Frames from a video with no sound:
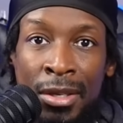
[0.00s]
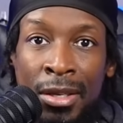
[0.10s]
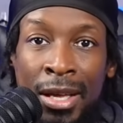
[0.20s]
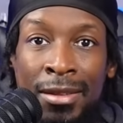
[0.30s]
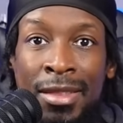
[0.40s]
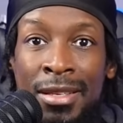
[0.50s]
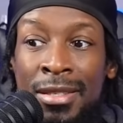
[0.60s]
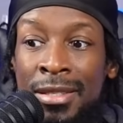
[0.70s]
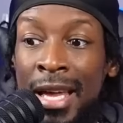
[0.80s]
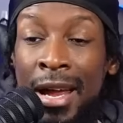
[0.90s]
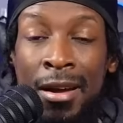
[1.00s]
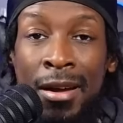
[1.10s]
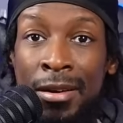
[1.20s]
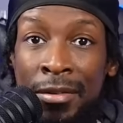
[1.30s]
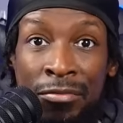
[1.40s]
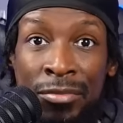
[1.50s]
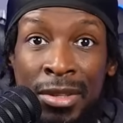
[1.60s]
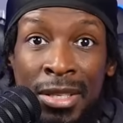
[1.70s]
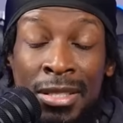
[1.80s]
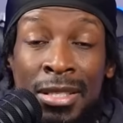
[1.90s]
Like this is our
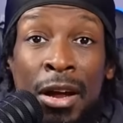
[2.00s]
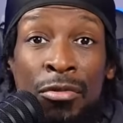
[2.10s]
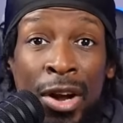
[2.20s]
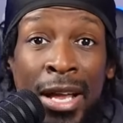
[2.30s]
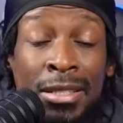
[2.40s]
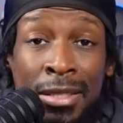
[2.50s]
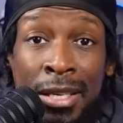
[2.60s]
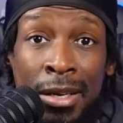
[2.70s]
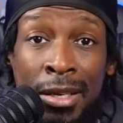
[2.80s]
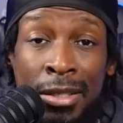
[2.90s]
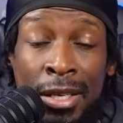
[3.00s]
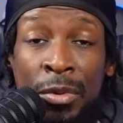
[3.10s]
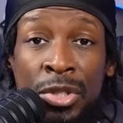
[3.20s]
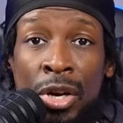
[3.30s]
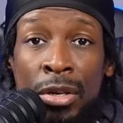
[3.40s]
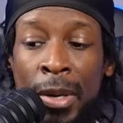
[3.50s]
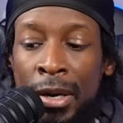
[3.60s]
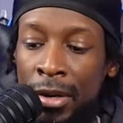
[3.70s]
this is our rights here that we're talking about.